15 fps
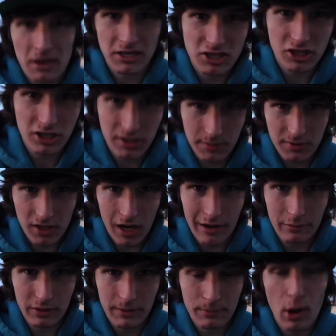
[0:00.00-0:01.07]
Make sure to
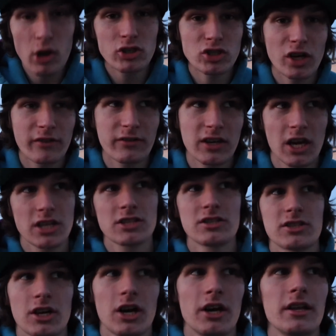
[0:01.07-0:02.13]
subscribe with the post
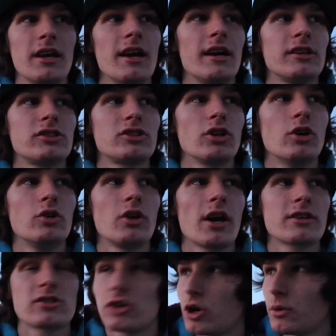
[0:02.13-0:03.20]
notifications on so you
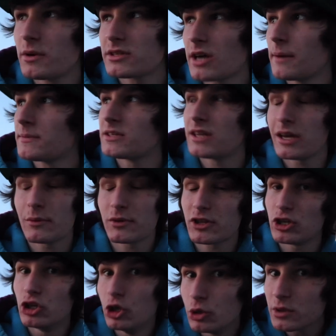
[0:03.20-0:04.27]
guys are always up to date with
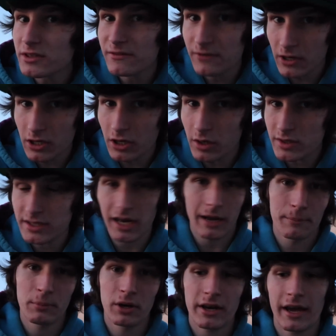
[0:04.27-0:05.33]
the newest videos that
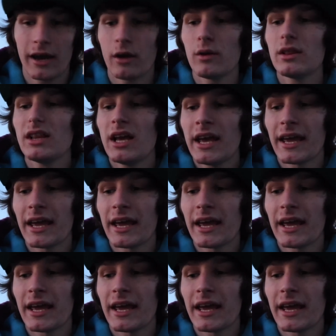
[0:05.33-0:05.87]
I put out.